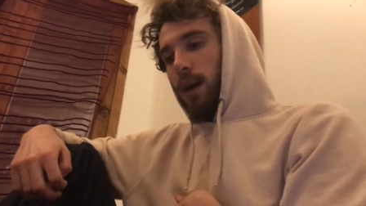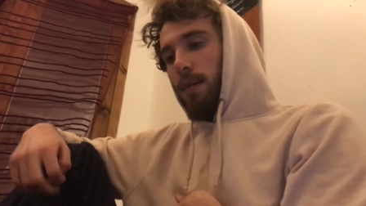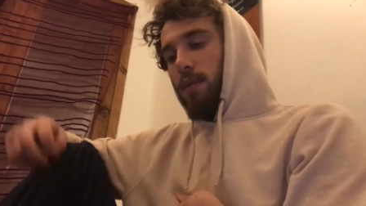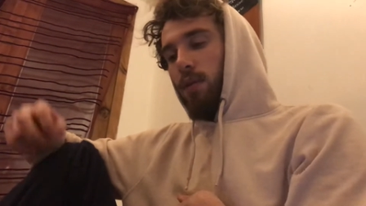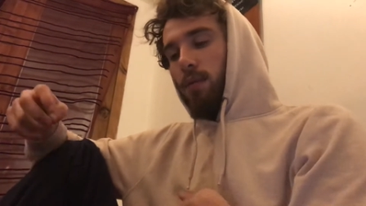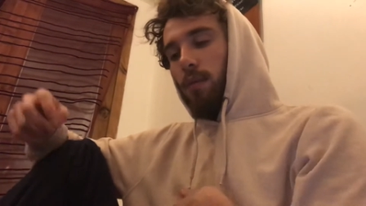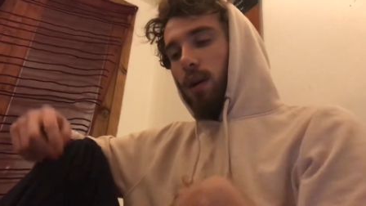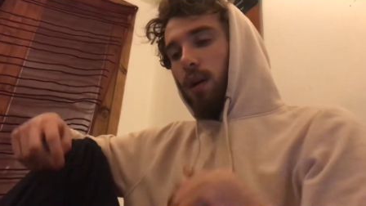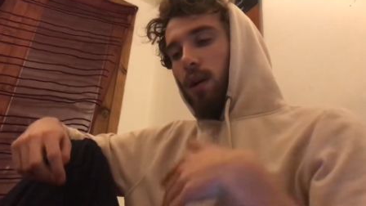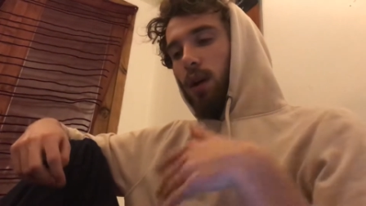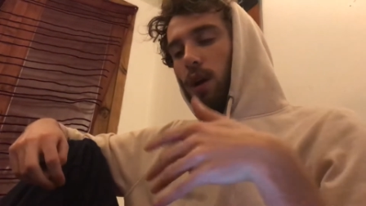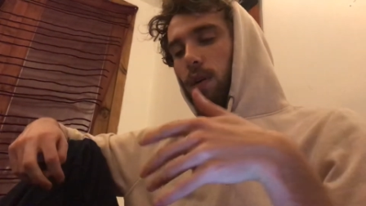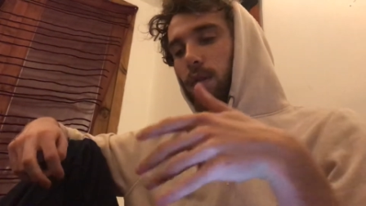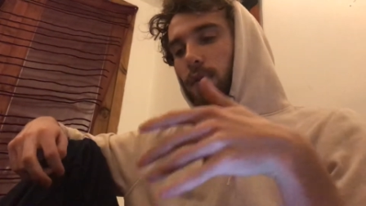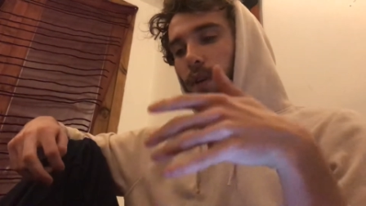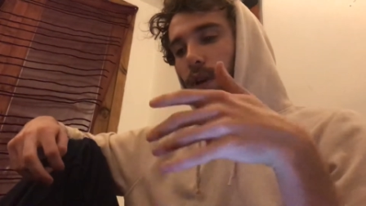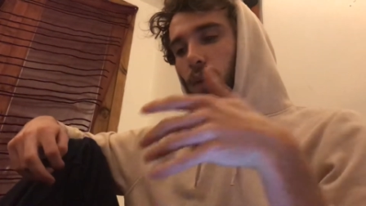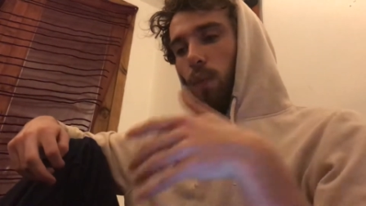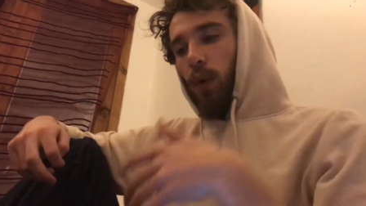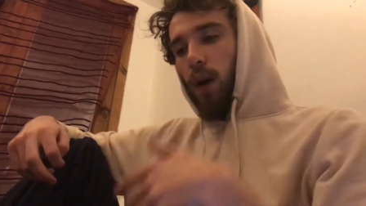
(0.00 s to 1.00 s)
But with my
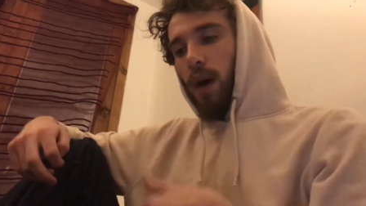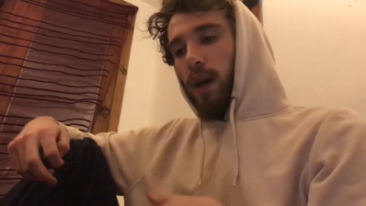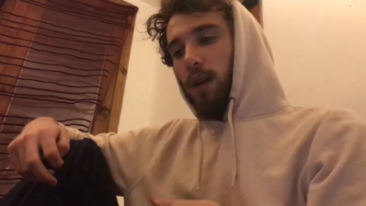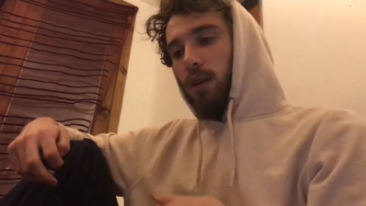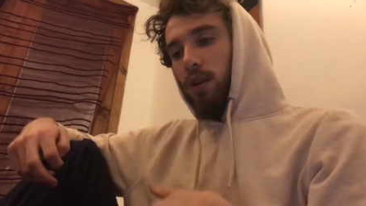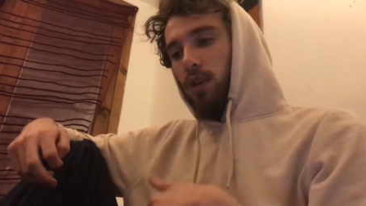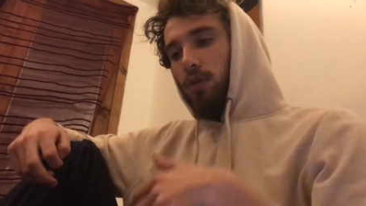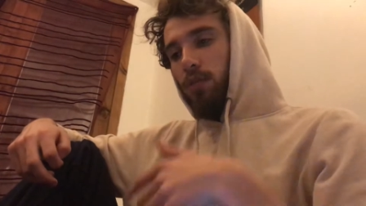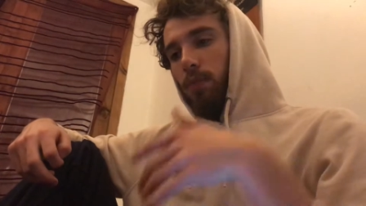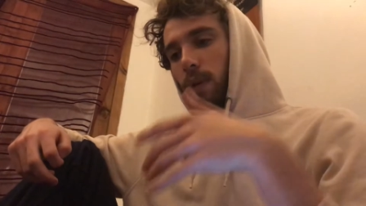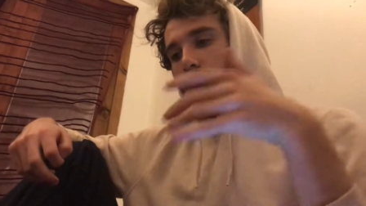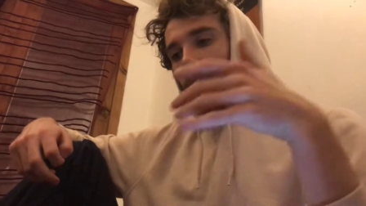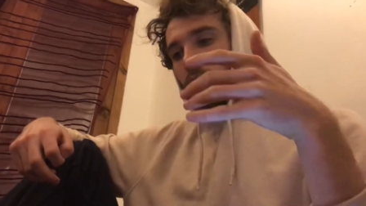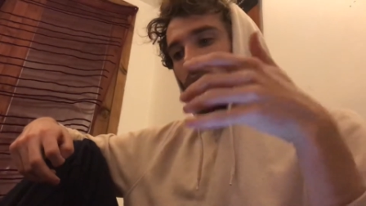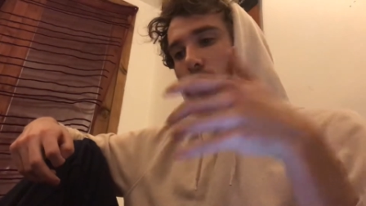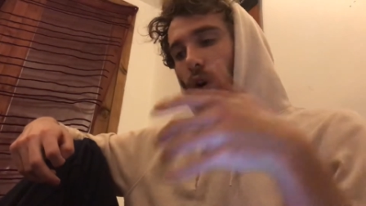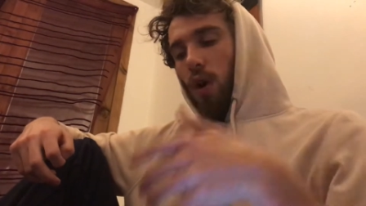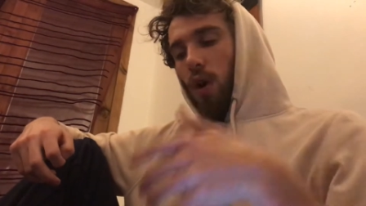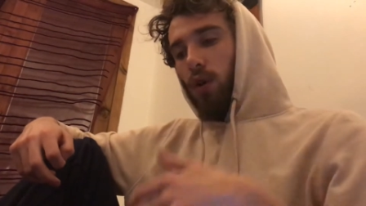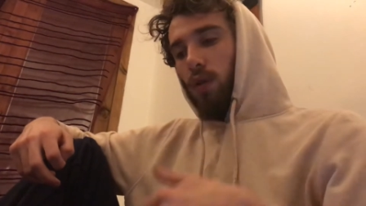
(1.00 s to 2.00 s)
love and awareness
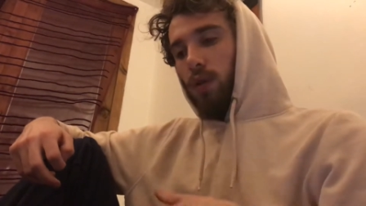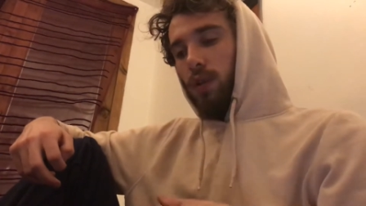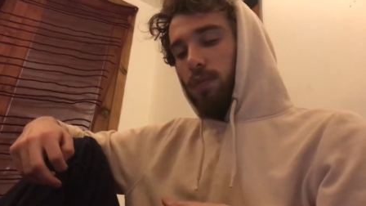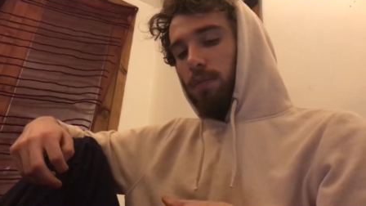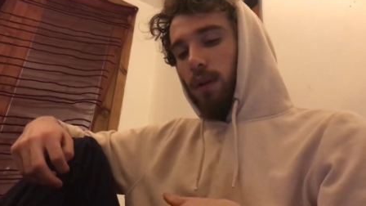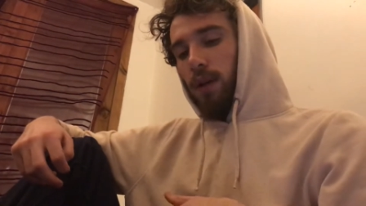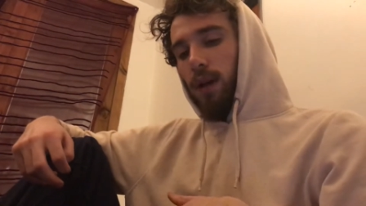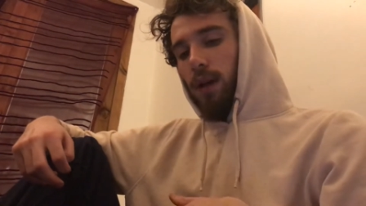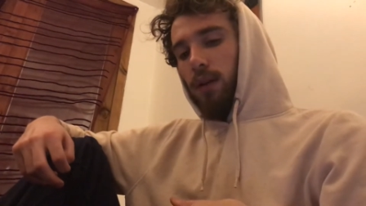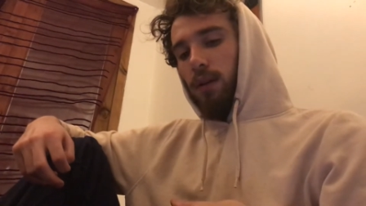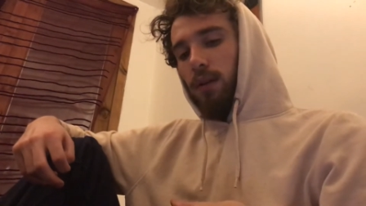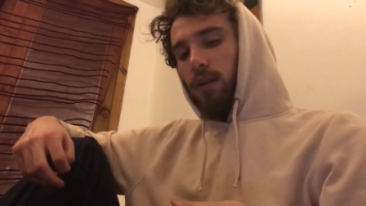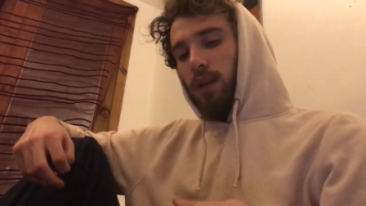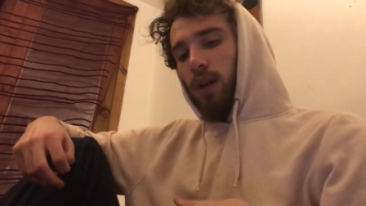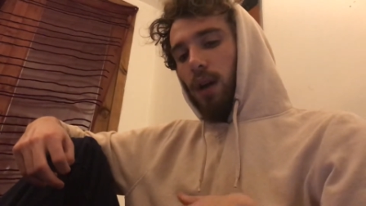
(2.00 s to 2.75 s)
spreading all this bliss.